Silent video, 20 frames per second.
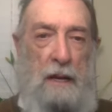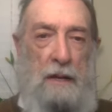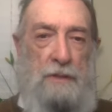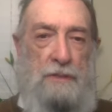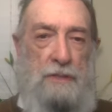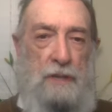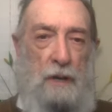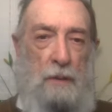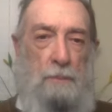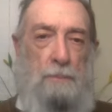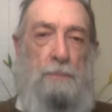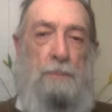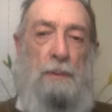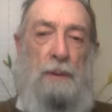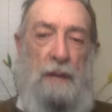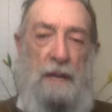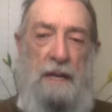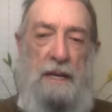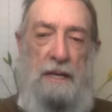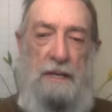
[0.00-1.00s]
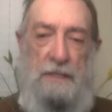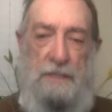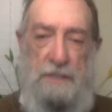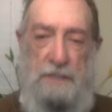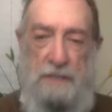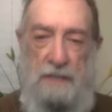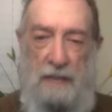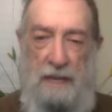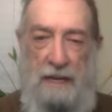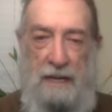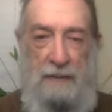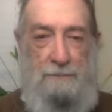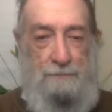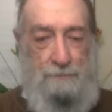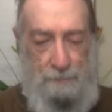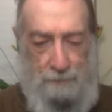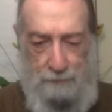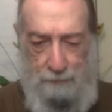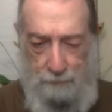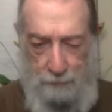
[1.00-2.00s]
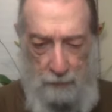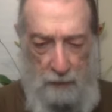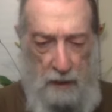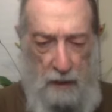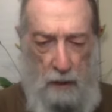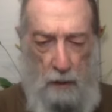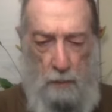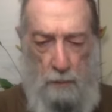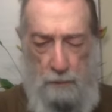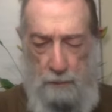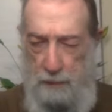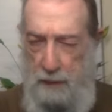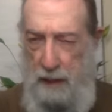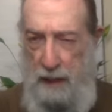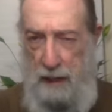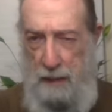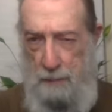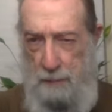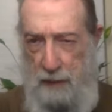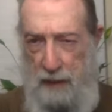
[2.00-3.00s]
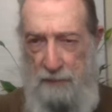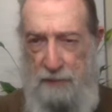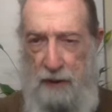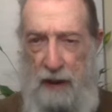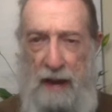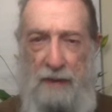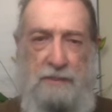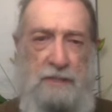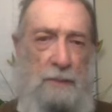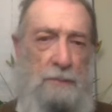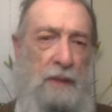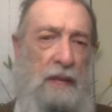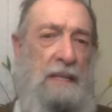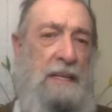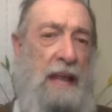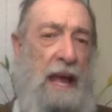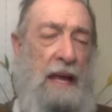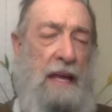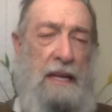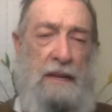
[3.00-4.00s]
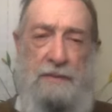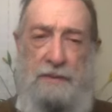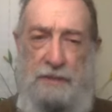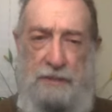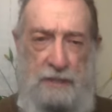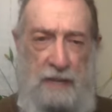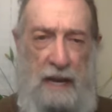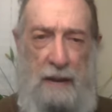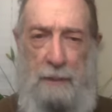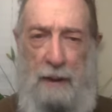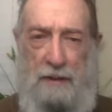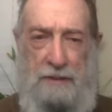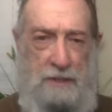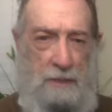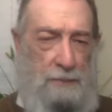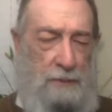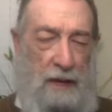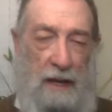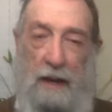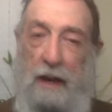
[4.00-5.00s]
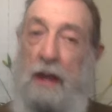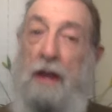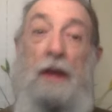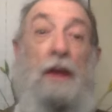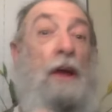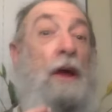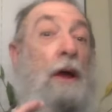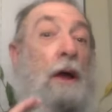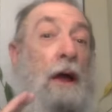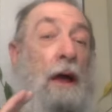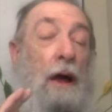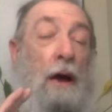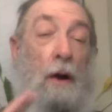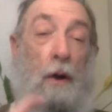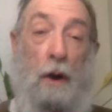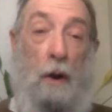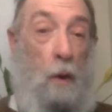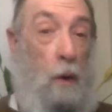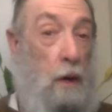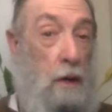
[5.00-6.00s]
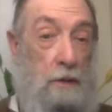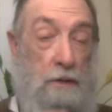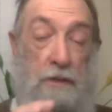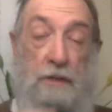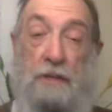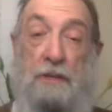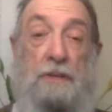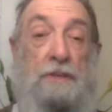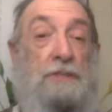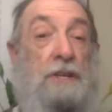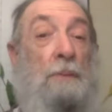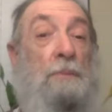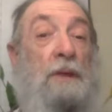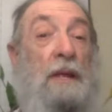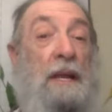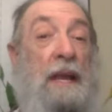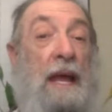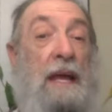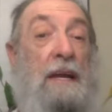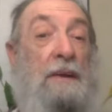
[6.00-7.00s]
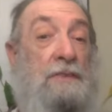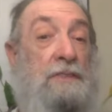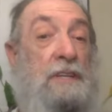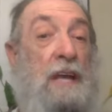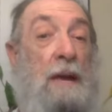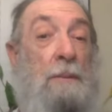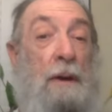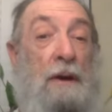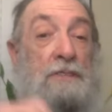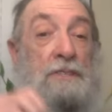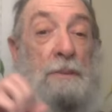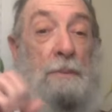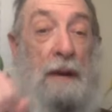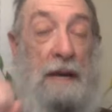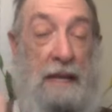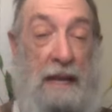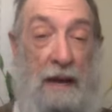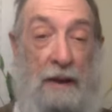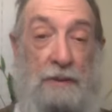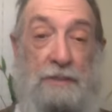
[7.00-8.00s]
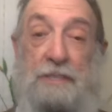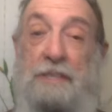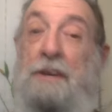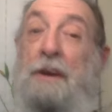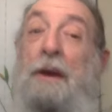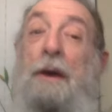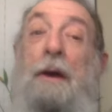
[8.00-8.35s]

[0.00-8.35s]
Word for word: So please, um, you know, uh, if you have something negative to say about something or, or something negative to say about somebody else,